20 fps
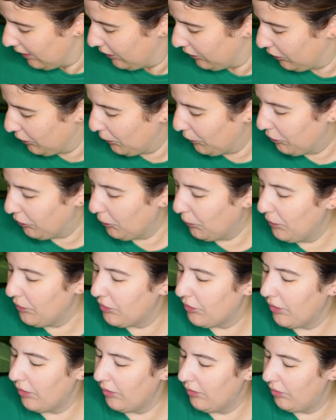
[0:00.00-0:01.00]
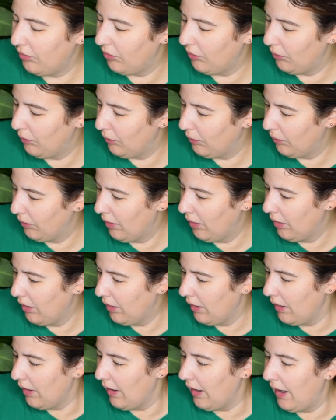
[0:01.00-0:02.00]
So it's always good to
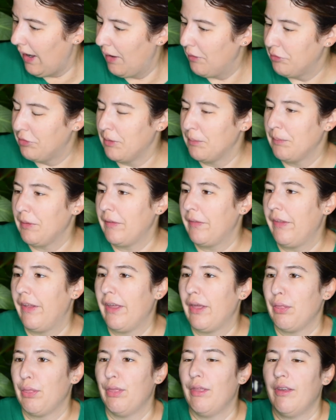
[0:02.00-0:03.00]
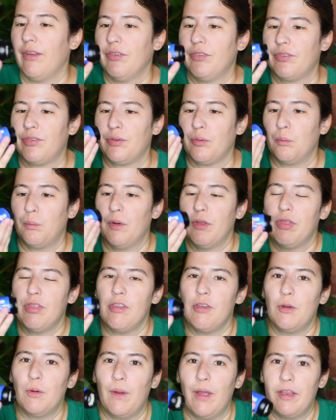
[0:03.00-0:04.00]
have something like this with
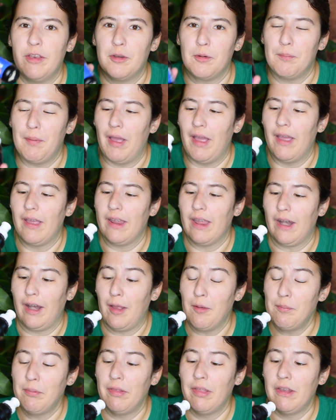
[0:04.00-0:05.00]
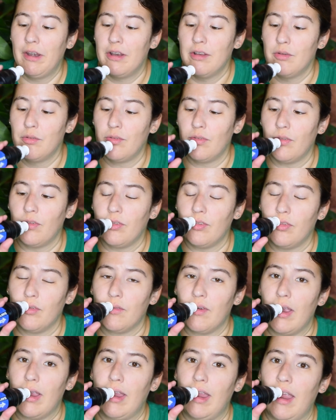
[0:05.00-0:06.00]
you in your bag, and I plan on using this in the
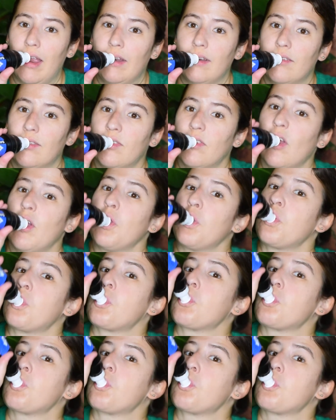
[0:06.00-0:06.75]
Grand Canyon, so.